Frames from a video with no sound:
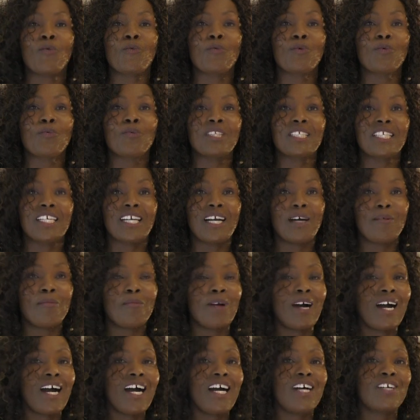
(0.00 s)
we will
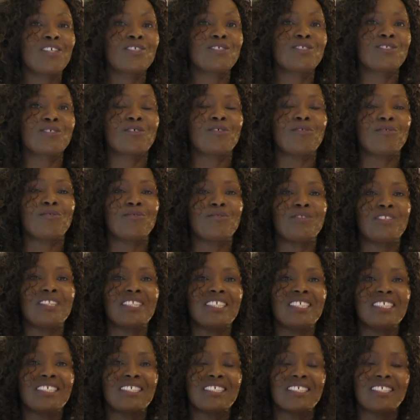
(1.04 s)
come out of
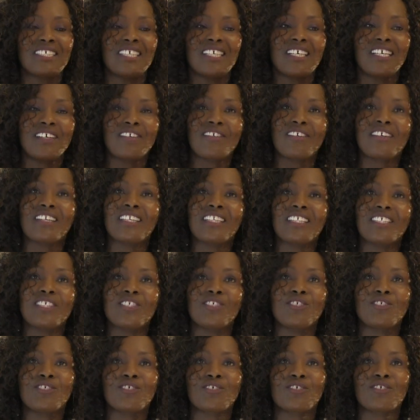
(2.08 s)
this
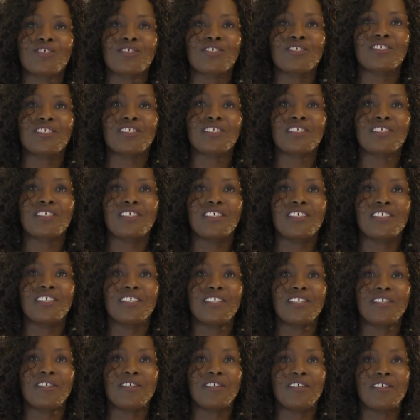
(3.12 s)
religions
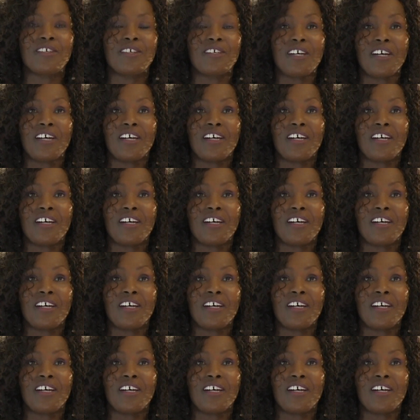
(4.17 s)
uh,